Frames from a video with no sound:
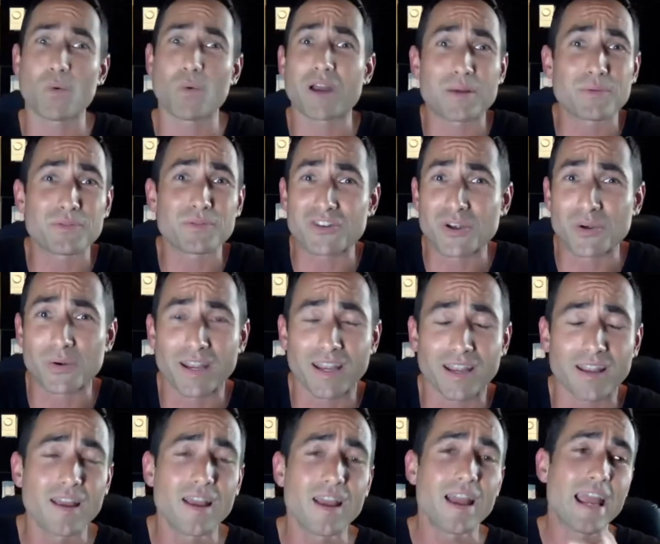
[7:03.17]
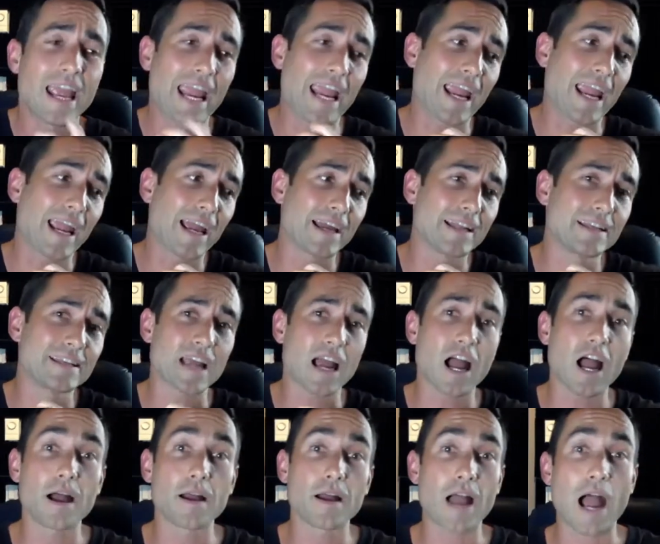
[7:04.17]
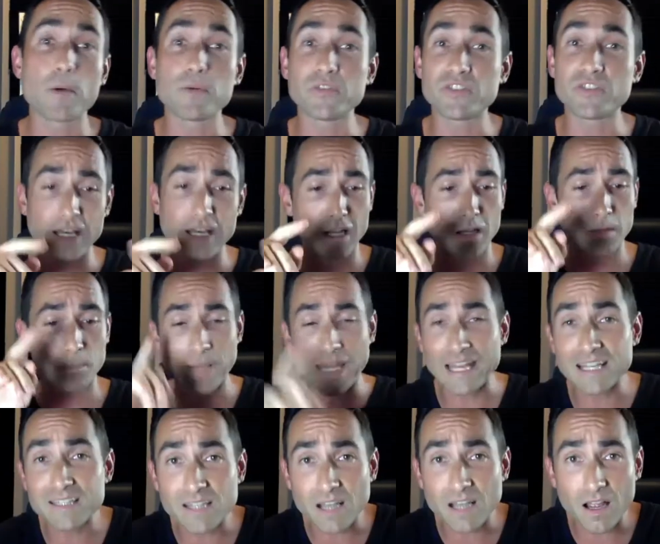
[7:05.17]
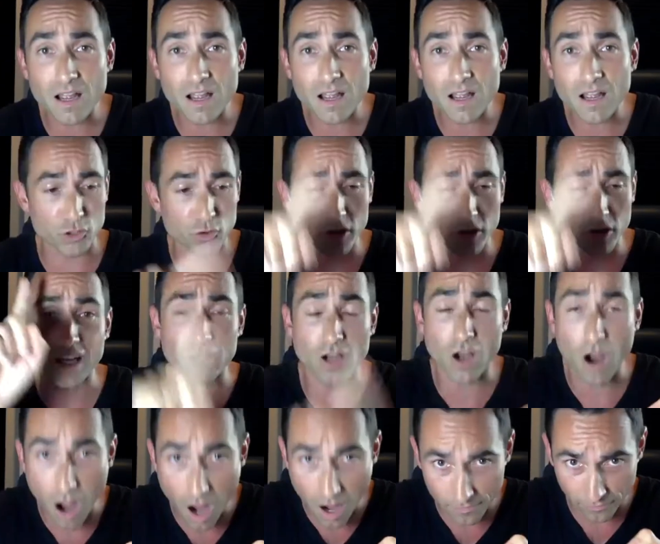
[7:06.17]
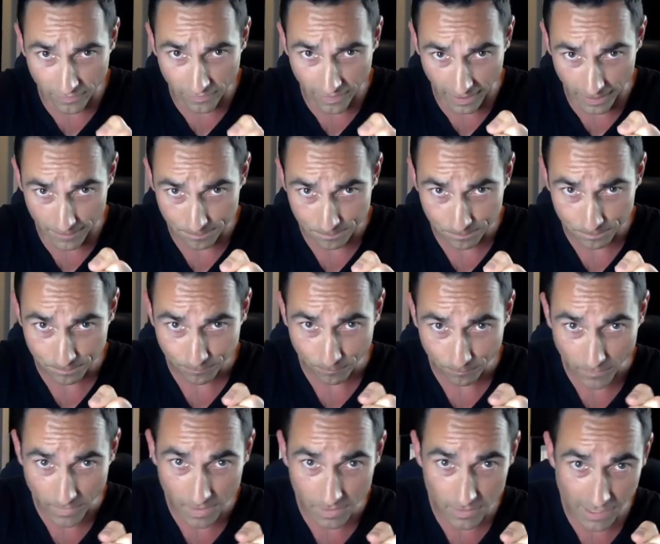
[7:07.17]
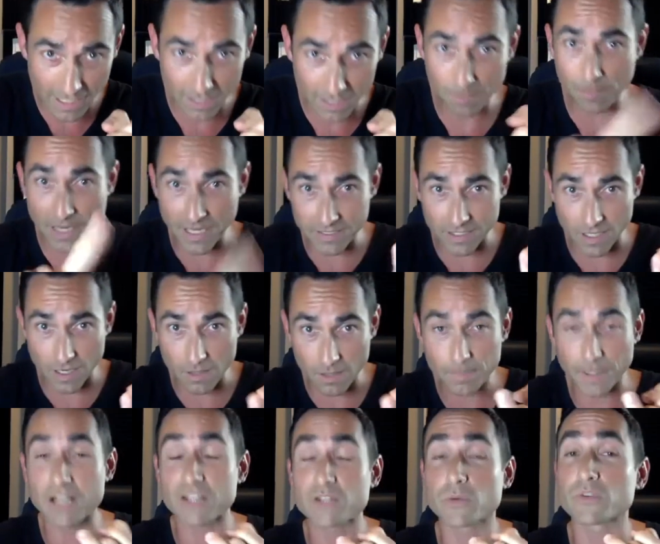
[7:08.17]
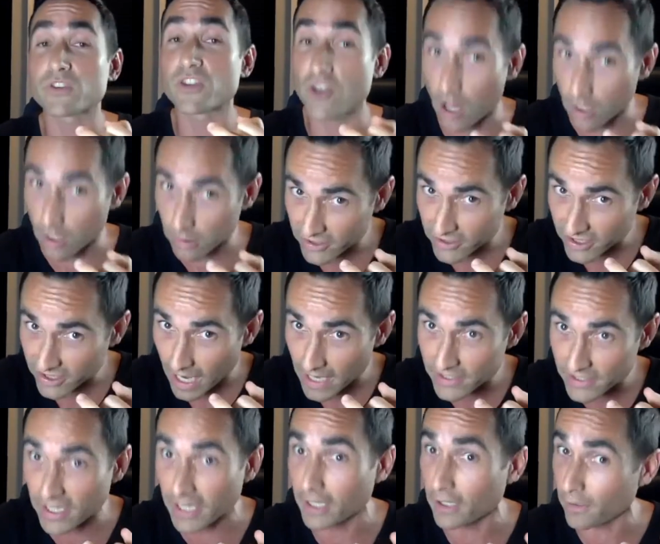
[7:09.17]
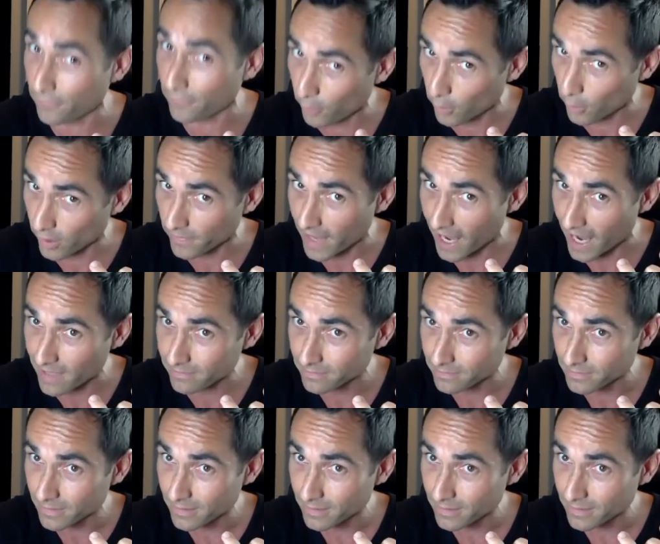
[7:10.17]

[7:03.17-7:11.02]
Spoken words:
I was doing. And I was eating pizza and drinking coffee. Eating pizza because it was $1 a slice and I could afford that.